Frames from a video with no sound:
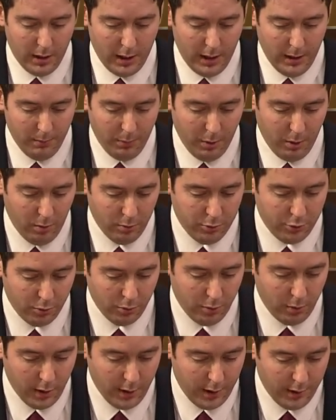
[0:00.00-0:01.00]
but
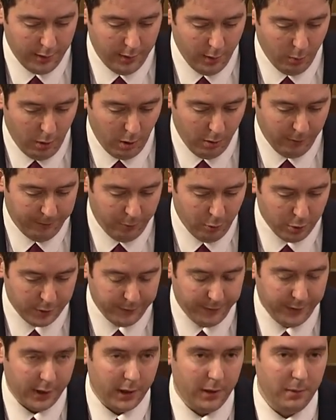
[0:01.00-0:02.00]
also the workforce
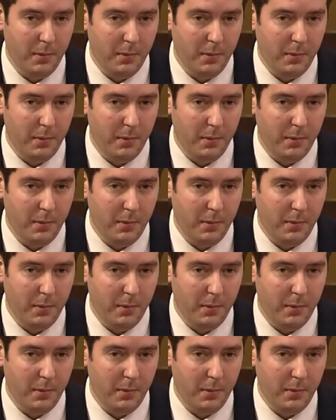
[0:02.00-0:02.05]
for the